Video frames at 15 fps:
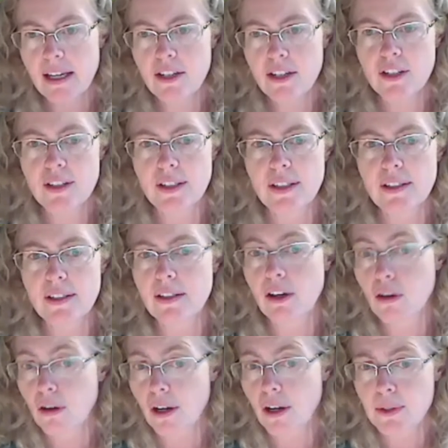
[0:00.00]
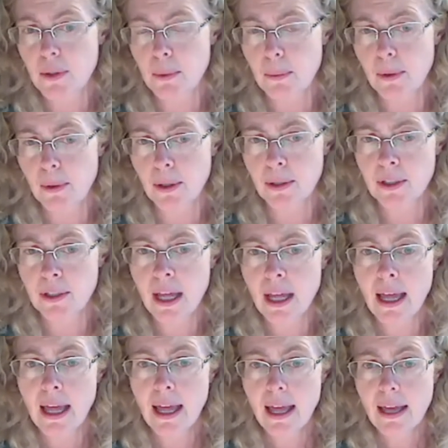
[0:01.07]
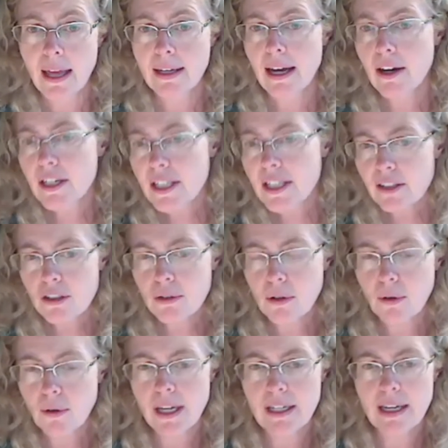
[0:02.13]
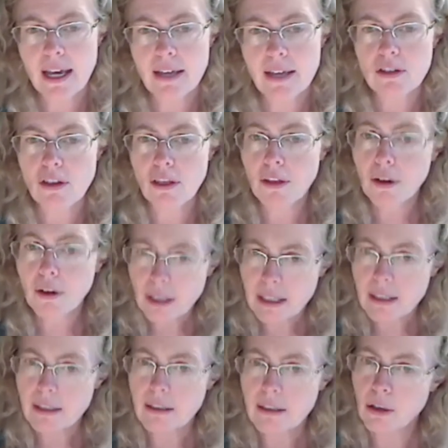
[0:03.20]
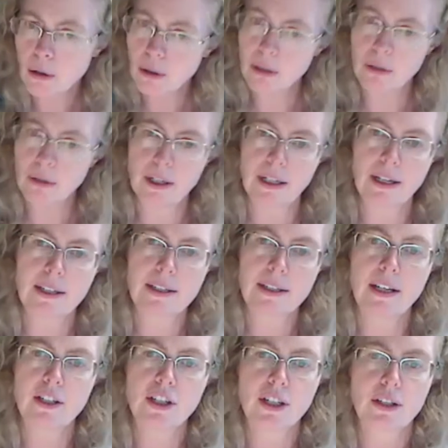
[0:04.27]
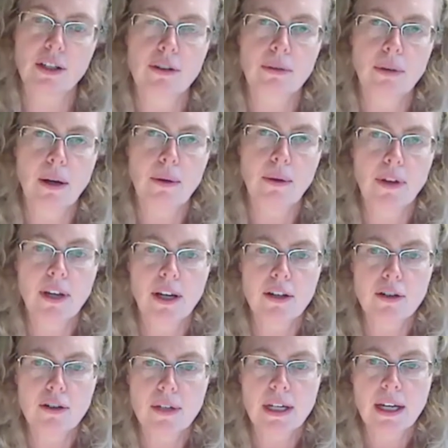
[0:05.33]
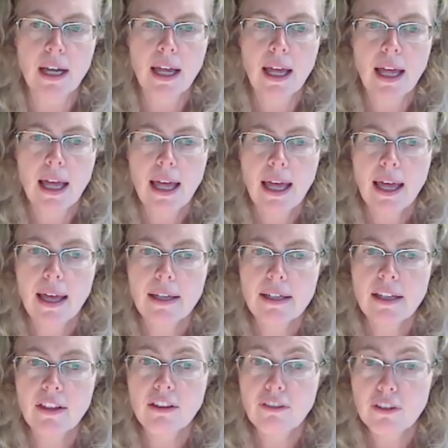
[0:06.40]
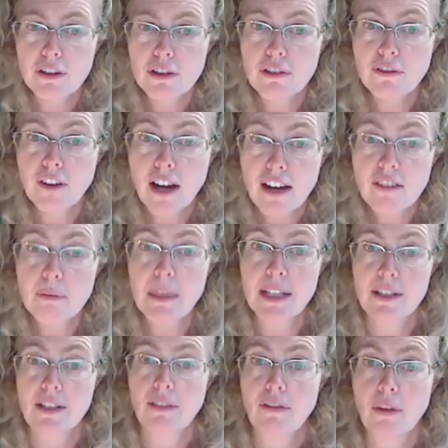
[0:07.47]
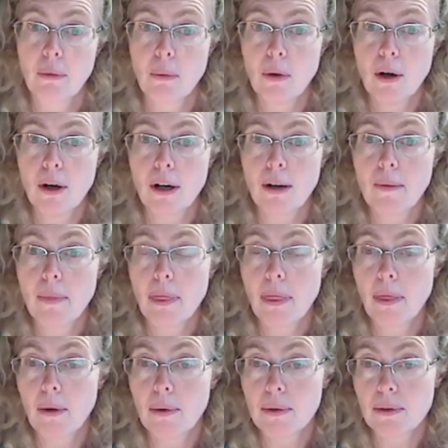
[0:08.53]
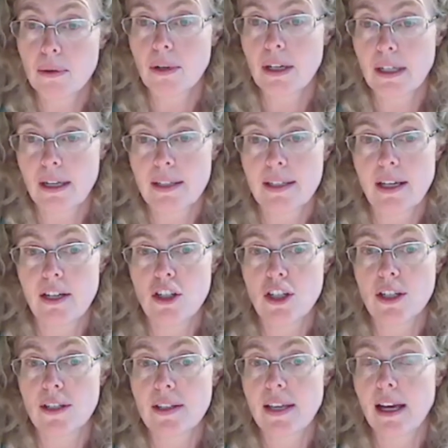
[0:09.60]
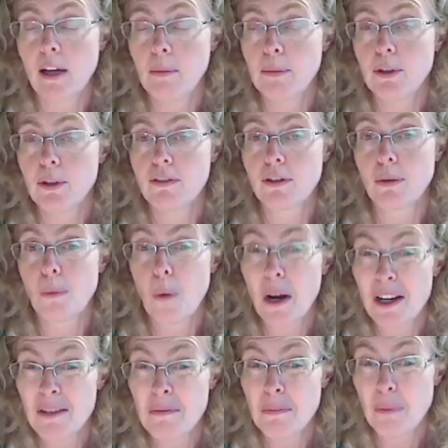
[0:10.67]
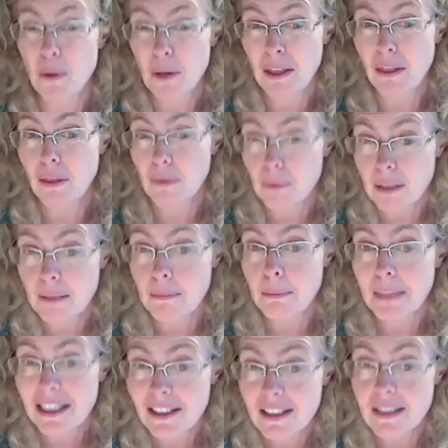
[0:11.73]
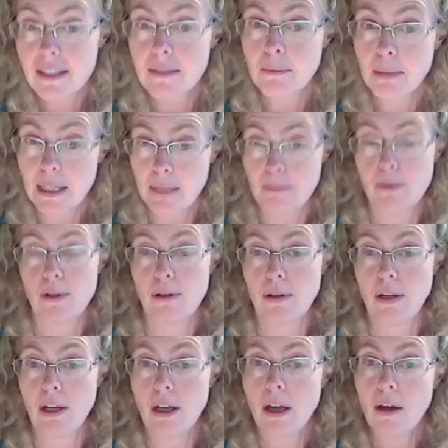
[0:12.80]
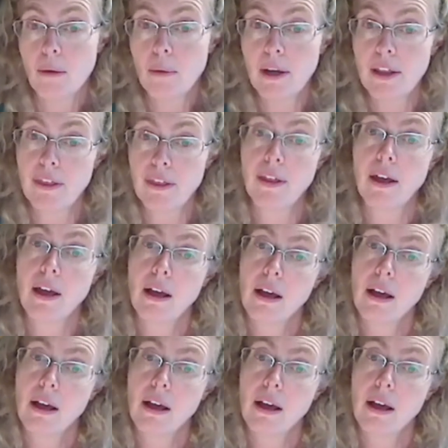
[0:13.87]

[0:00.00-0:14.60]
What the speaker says: agencies across the world. And Caritas Ukraine has 30 local organizations throughout the country. And in the first 5 months of the war, those organizations helped over 1.3 million people with